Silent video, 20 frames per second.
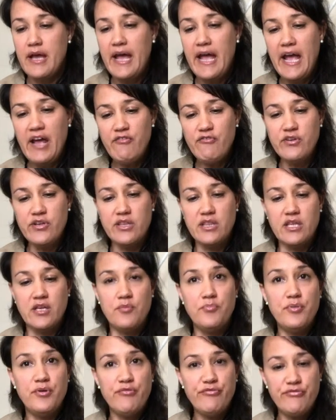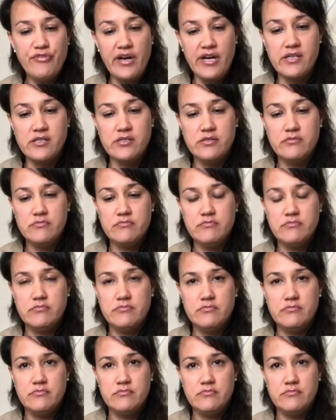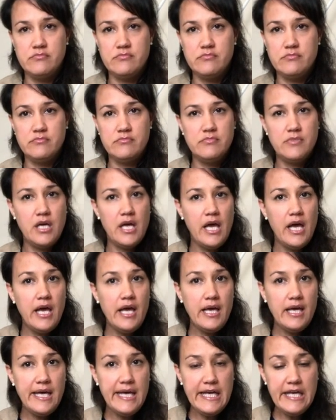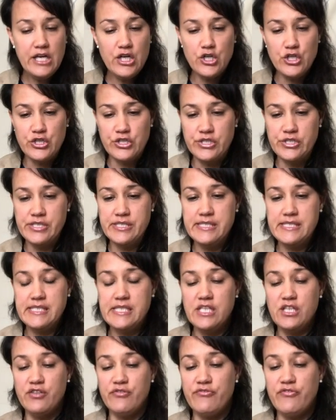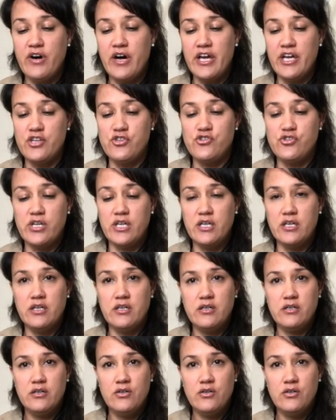Everything but Fred. He couldn't see the fire drake,